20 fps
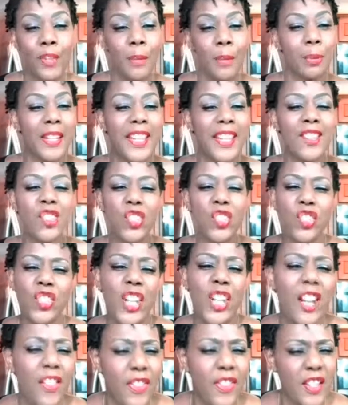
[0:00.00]
Please
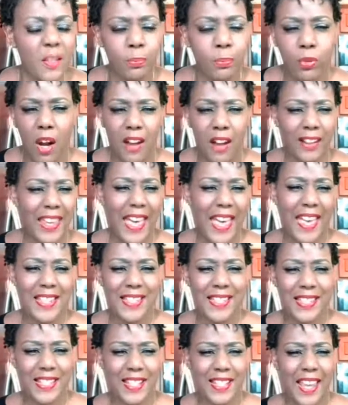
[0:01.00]
share this broadcast
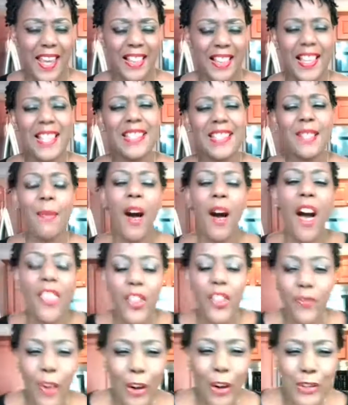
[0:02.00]
today. Let some other
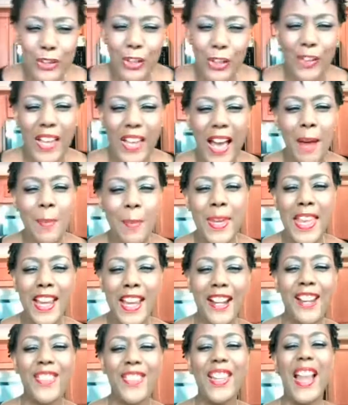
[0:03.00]
folks know that I'm
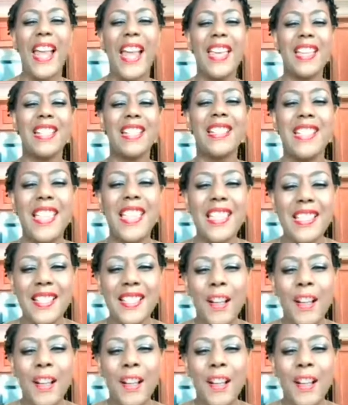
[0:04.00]
here, that I exist,